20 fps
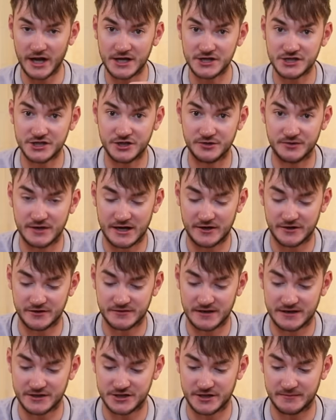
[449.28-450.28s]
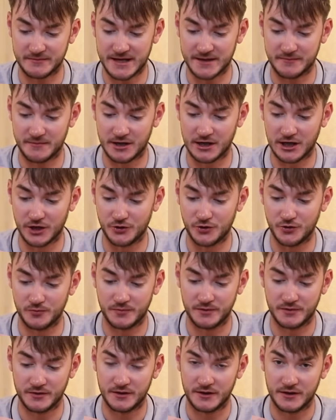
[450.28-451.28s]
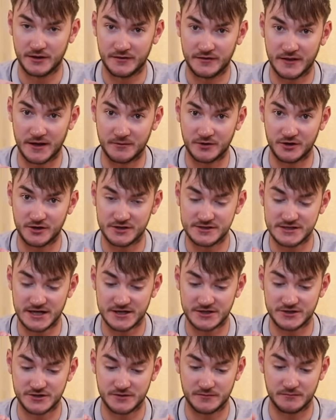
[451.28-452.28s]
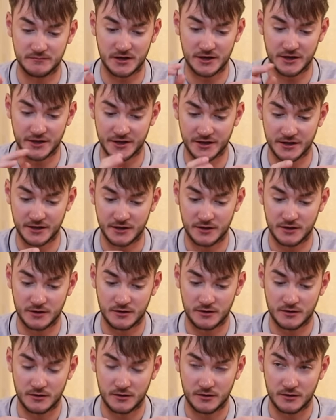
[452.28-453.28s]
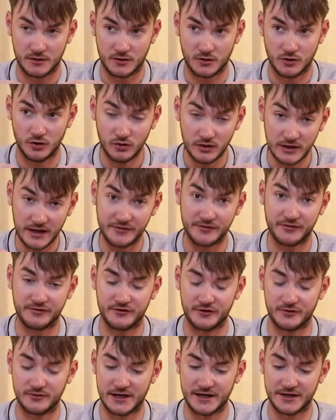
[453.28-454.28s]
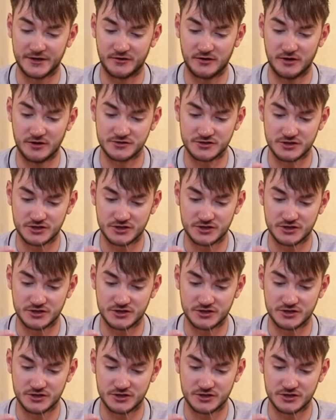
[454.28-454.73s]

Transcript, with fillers: I actually do now is actually make my loop that I'm going to attach my hook length to later on.